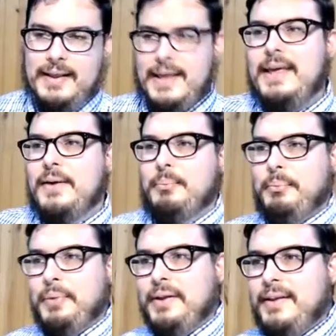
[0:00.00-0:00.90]

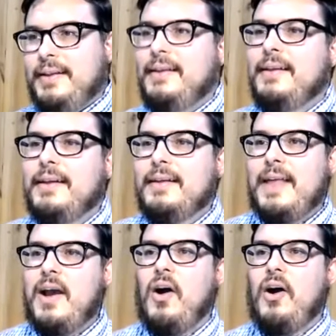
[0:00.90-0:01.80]
him.
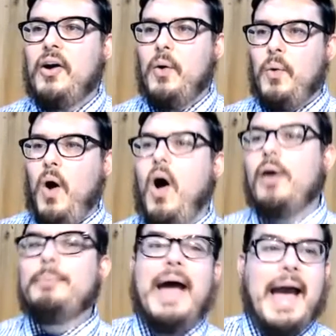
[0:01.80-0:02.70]
They are
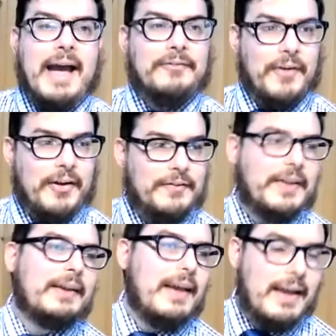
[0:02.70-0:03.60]
on behalf of
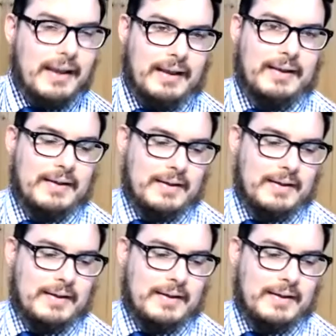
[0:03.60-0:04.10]
the king